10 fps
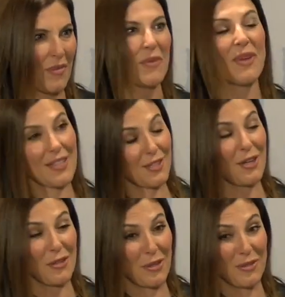And then we had to
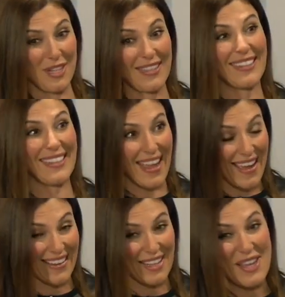call the hotel
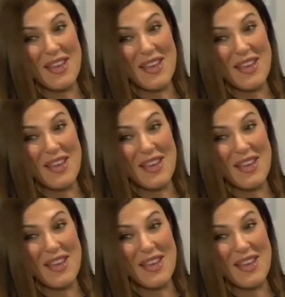again